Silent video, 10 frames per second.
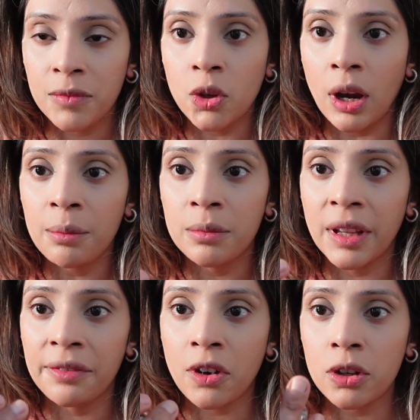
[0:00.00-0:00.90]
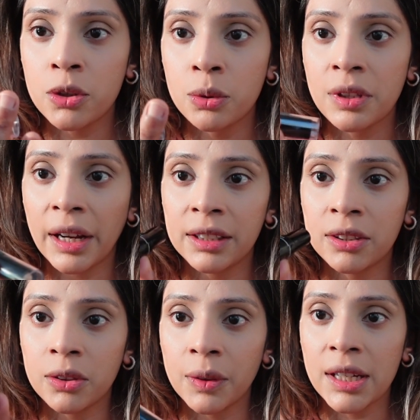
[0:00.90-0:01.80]
So they've got two
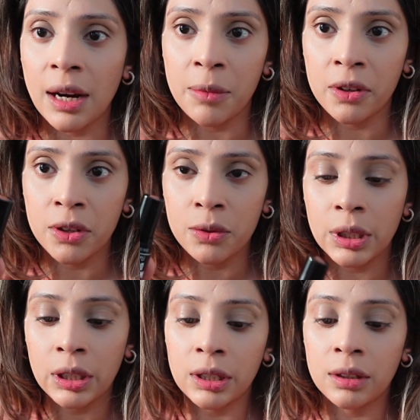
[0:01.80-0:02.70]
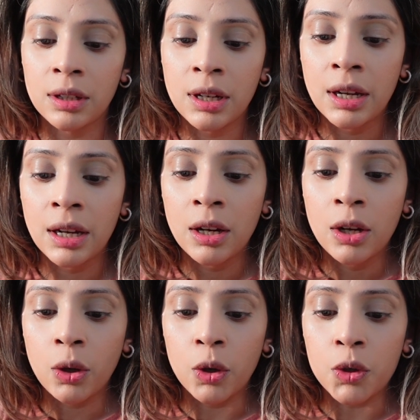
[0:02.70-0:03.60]
sides to it. I'm going to use the
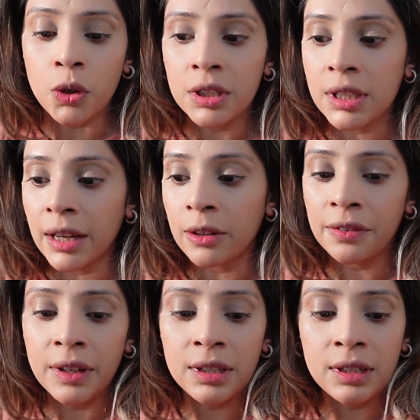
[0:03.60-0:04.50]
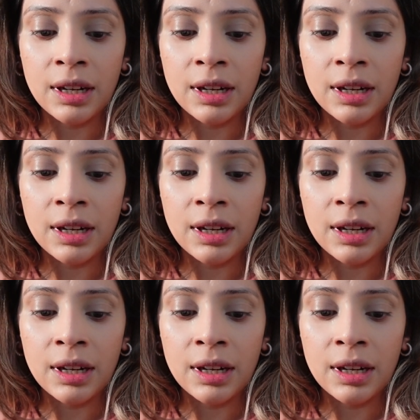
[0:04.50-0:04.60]
contour side of it.